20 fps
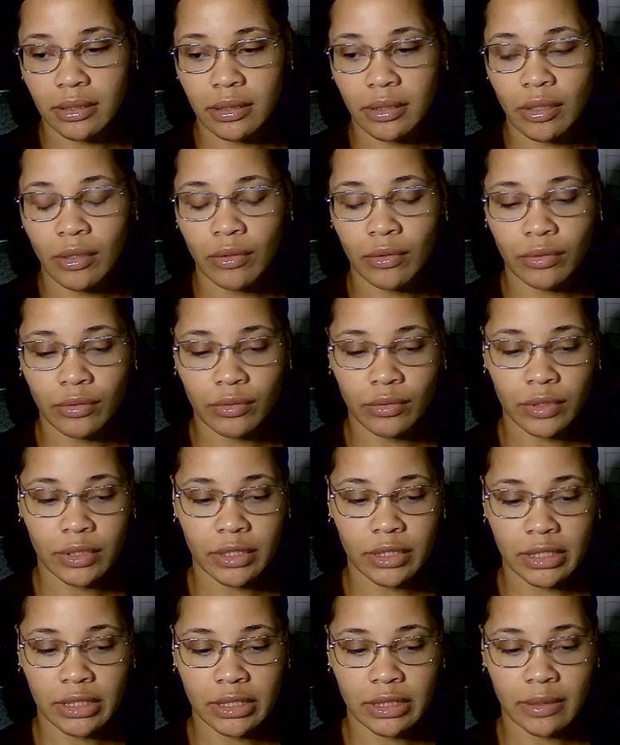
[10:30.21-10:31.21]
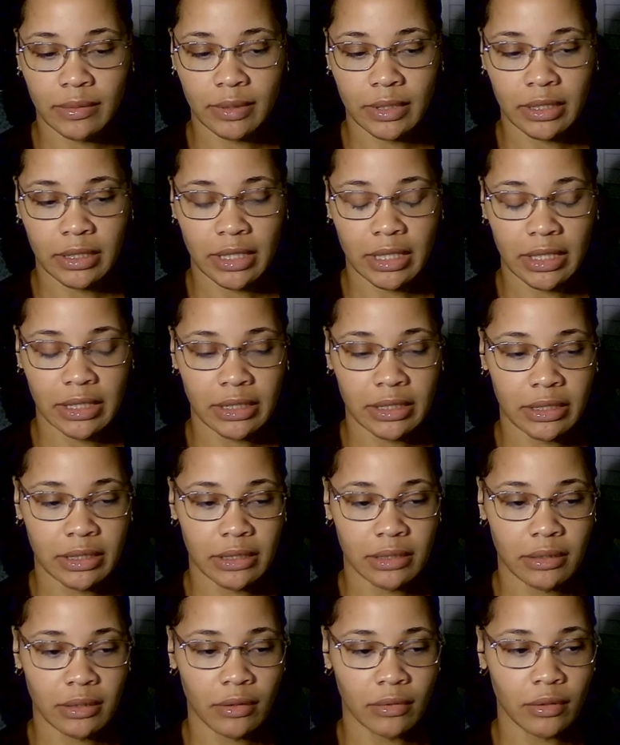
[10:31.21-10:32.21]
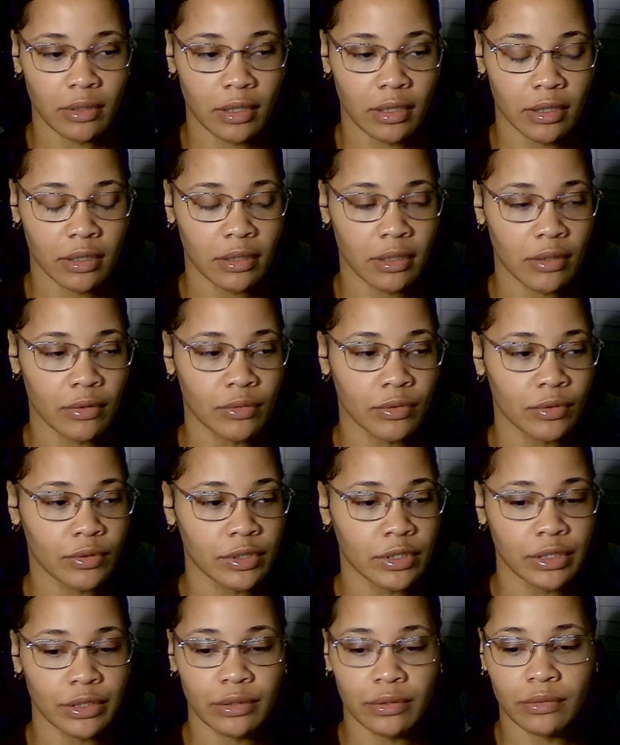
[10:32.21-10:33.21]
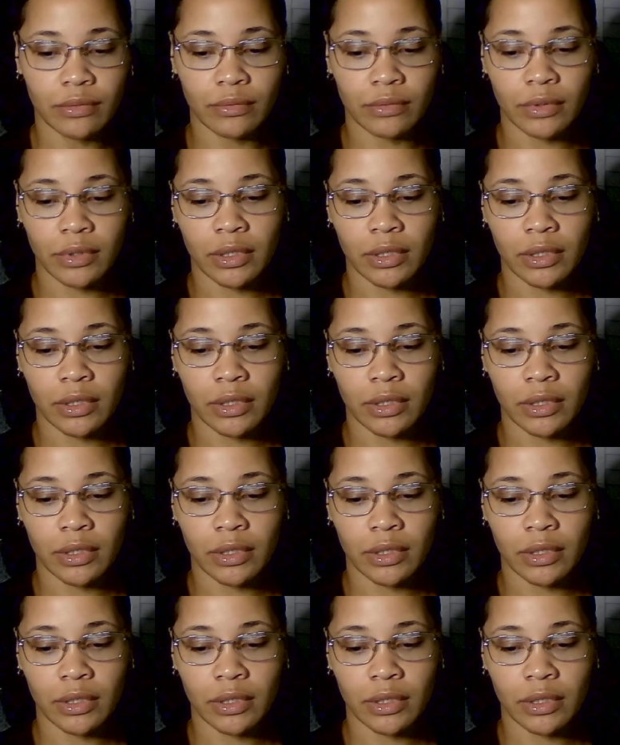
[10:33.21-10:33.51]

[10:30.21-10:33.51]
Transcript: hold on to something that is no longer holding on to you